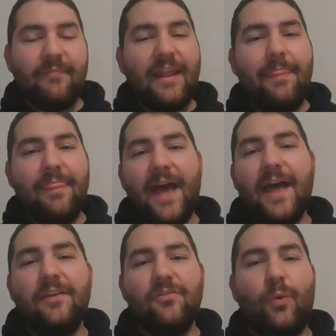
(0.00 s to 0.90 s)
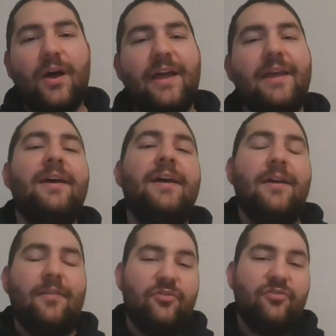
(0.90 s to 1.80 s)
And that is why
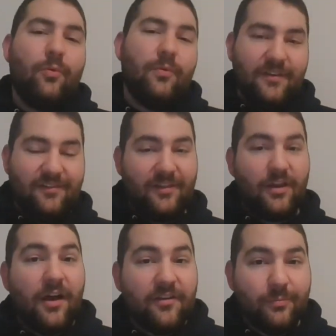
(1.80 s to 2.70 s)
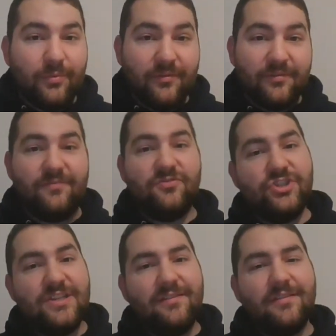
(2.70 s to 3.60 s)
the stories in the Gospels of
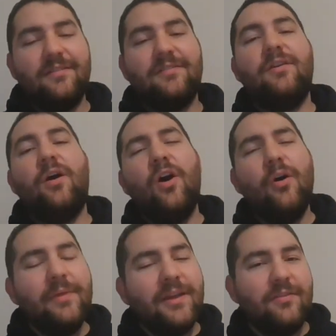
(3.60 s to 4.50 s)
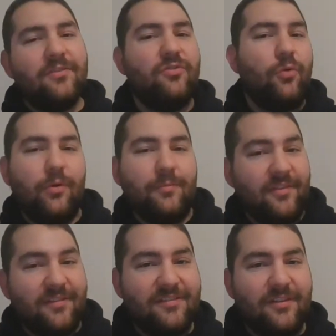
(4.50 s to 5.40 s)
Jesus calming the storms
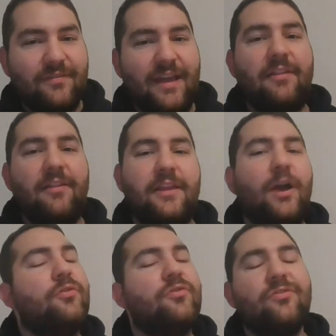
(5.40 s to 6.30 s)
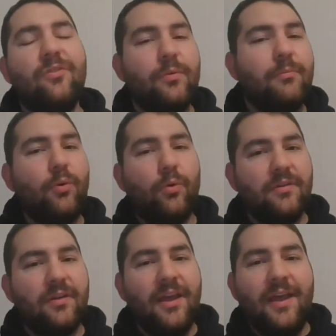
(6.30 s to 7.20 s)
on the Sea of Galilee are so
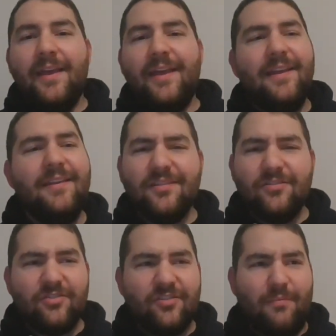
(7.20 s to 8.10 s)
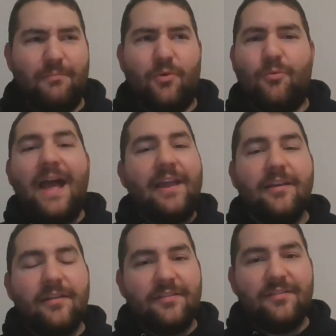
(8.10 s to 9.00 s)
important. It isn't just a
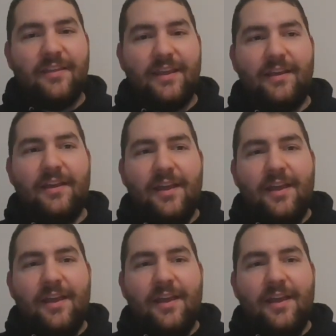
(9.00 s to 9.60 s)
miraculous thing